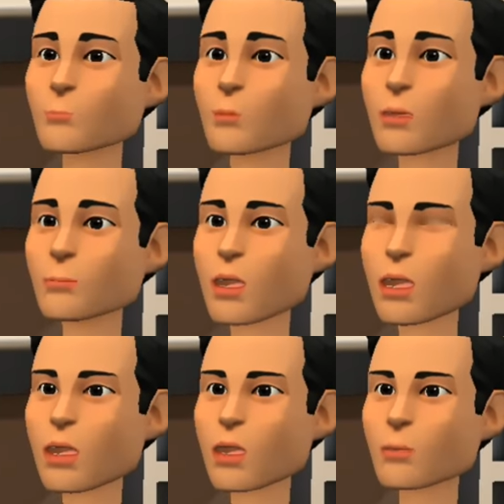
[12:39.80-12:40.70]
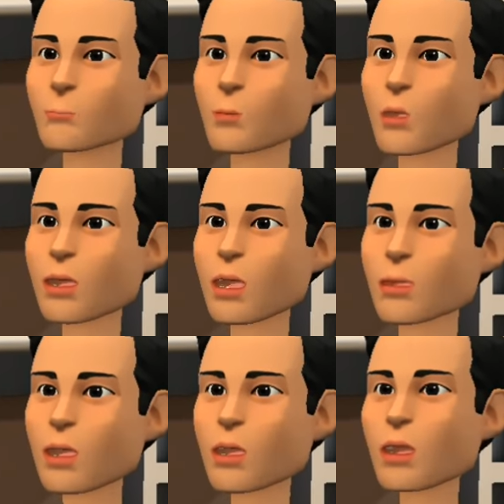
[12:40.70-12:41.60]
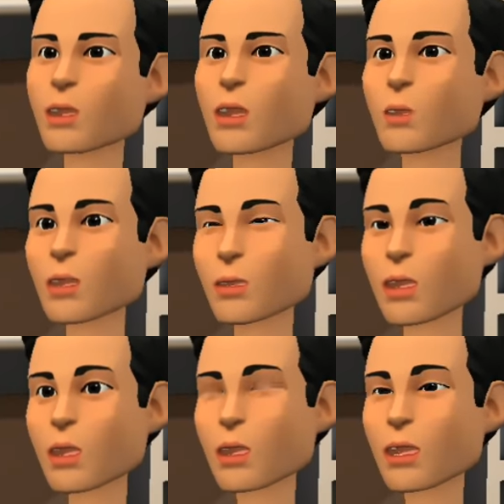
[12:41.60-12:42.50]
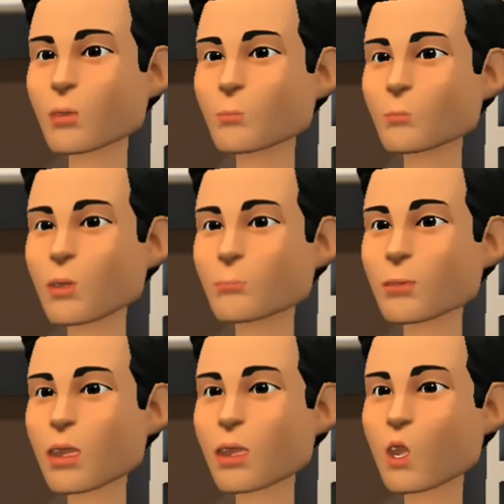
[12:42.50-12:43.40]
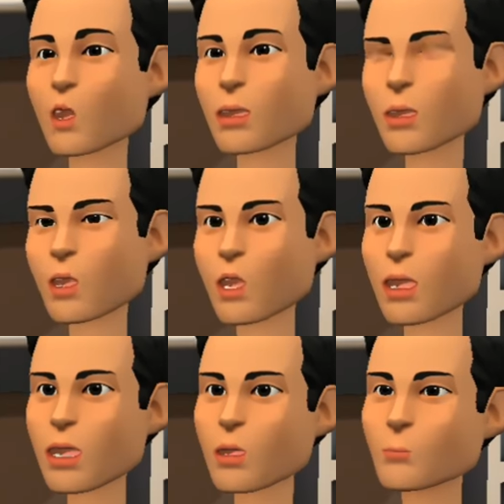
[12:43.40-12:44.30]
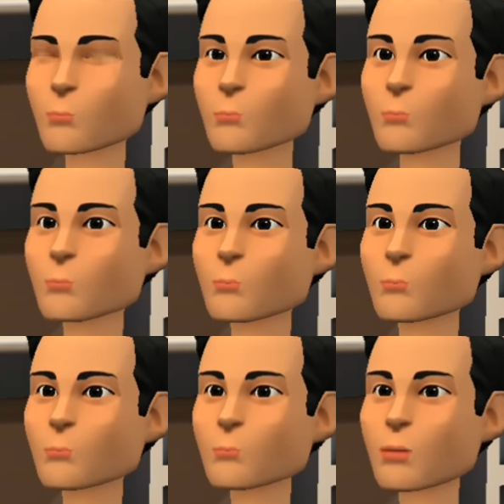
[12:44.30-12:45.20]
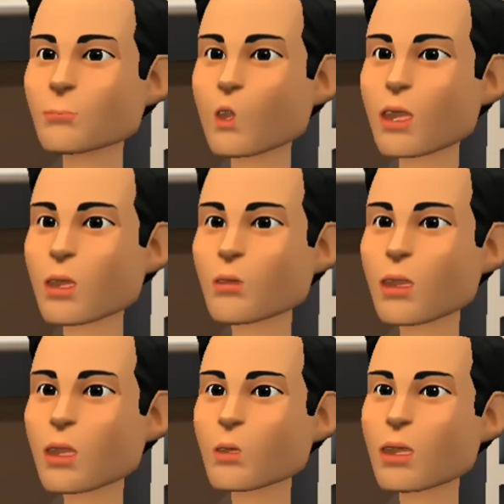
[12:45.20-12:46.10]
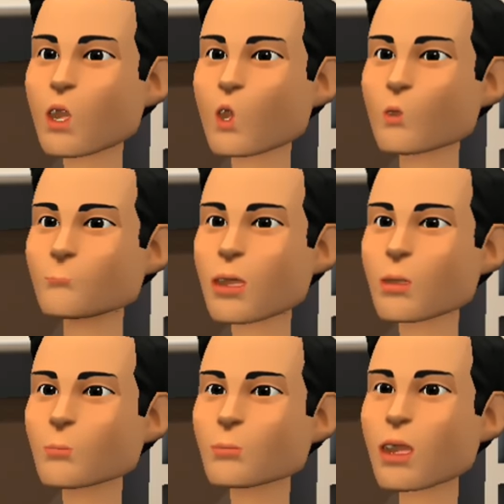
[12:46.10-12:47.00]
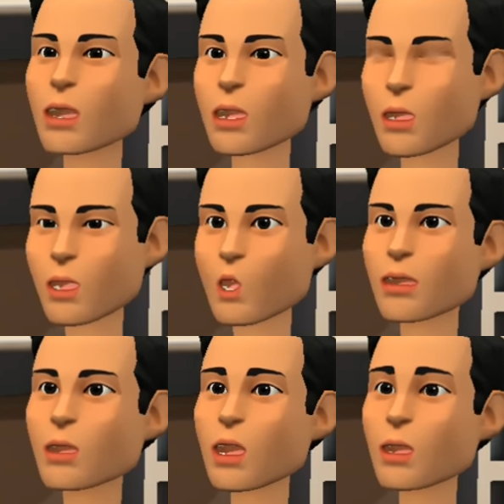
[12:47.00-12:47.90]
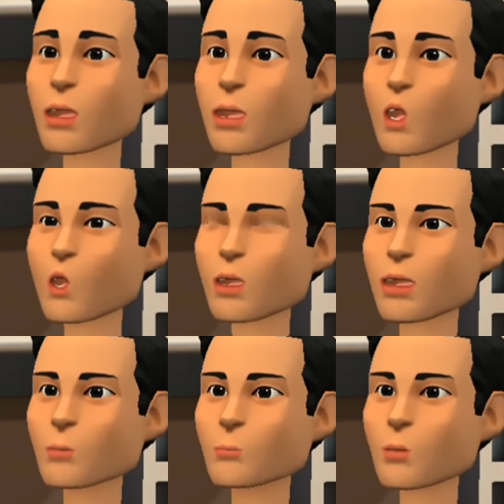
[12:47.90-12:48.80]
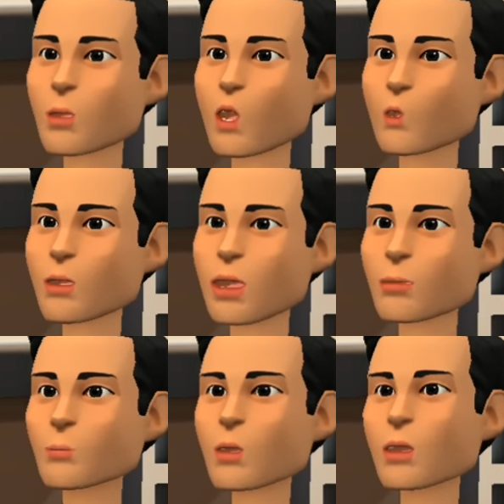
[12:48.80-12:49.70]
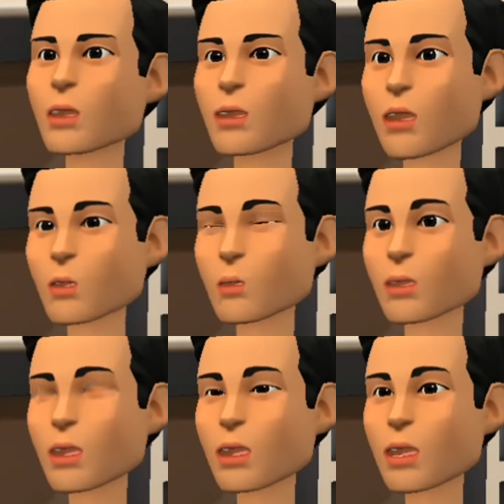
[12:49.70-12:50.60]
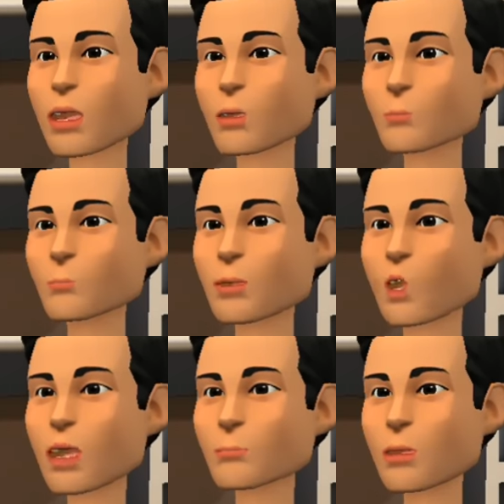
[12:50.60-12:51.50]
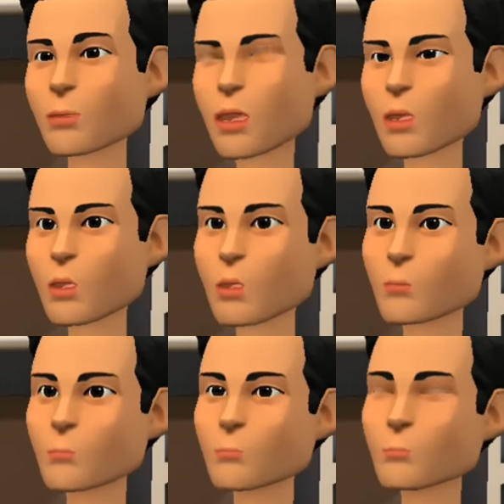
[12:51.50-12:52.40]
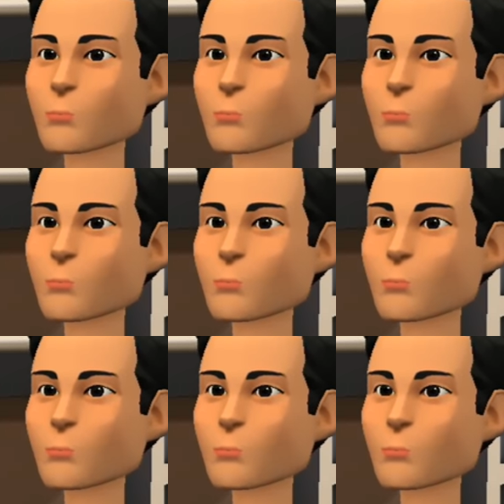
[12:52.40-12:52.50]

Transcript: The medical team might recommend general anesthesia, depending on the situation. Upon arriving at the hospital, we will ensure everything is in order, and your son might receive light sedation to help him relax.